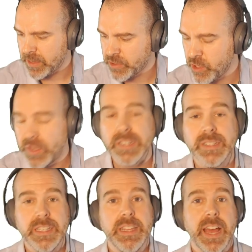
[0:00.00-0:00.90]
So you can
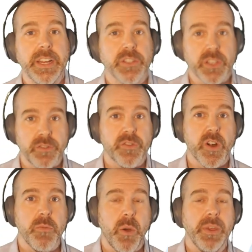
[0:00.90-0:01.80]
see that does
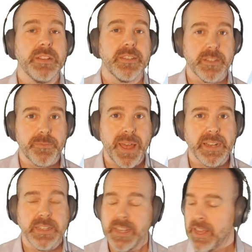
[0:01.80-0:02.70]
confirm what we
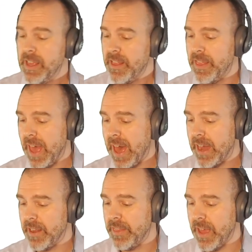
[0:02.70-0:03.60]
suspect,
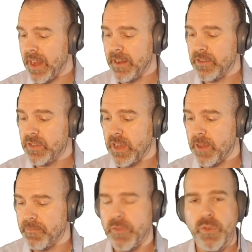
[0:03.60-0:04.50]
that
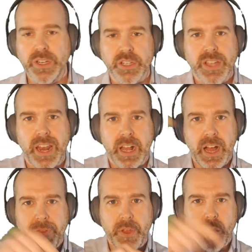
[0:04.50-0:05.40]
if we just kind of
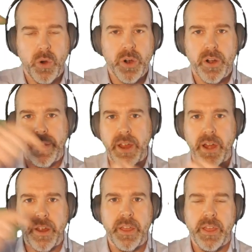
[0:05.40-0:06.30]
cut the corner
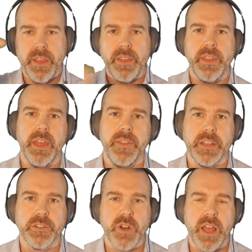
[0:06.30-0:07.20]
there, then
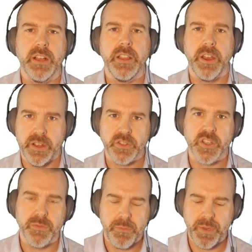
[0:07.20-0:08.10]
the triangle area is
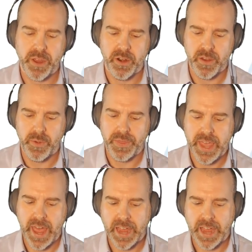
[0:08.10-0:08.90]
going to be bigger than what the